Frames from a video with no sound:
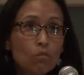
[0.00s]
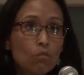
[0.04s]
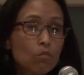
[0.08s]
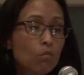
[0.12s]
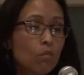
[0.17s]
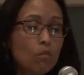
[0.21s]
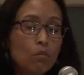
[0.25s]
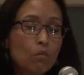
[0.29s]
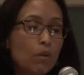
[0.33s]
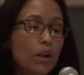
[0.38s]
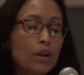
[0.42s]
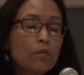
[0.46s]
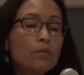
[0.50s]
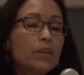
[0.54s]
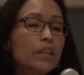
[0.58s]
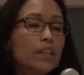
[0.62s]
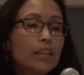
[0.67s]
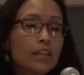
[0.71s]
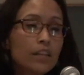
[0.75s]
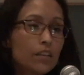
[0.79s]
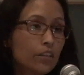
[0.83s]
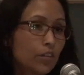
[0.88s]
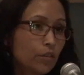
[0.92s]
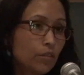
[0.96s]
why do we
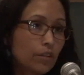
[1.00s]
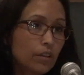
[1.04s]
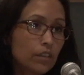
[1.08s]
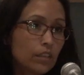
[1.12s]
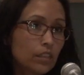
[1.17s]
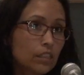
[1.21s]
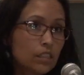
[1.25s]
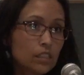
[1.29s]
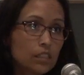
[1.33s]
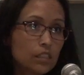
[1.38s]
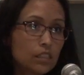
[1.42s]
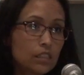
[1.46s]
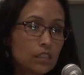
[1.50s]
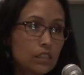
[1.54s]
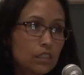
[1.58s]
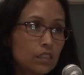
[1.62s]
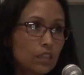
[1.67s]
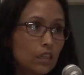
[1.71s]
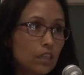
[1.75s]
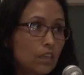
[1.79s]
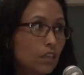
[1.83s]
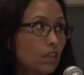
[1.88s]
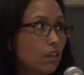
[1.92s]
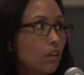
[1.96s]
need to do it? This is,
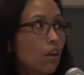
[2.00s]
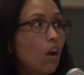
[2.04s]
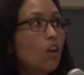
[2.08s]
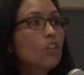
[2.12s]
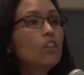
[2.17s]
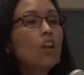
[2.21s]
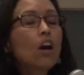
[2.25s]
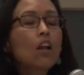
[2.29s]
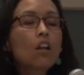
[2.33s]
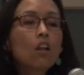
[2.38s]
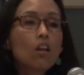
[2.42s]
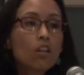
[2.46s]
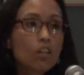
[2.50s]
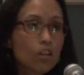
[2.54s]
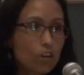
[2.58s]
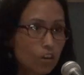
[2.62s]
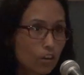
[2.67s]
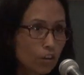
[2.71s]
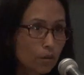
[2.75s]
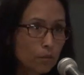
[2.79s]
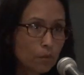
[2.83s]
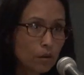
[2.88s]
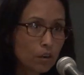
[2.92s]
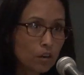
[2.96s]
not all our
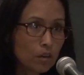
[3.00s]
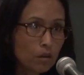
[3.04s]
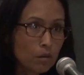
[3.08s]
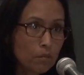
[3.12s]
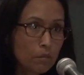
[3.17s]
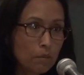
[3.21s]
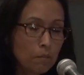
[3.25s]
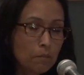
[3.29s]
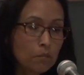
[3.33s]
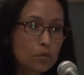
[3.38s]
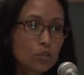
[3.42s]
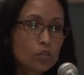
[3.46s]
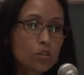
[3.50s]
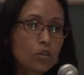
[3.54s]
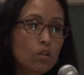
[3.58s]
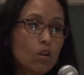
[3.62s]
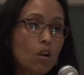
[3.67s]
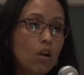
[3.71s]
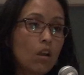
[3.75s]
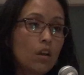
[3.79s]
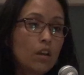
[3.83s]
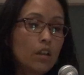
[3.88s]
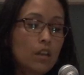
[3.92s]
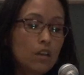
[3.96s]
community members are
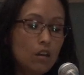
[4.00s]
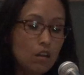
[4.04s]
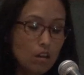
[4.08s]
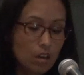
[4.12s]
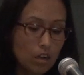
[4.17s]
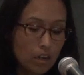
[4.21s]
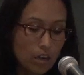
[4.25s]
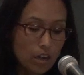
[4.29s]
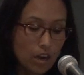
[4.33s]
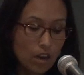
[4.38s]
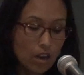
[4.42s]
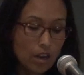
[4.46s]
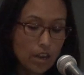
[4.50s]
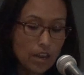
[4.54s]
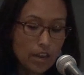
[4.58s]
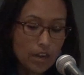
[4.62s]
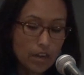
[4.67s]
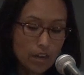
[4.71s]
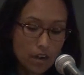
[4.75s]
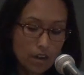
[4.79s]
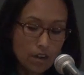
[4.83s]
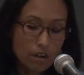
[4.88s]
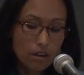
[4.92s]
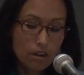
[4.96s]
on it,
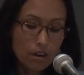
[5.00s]
and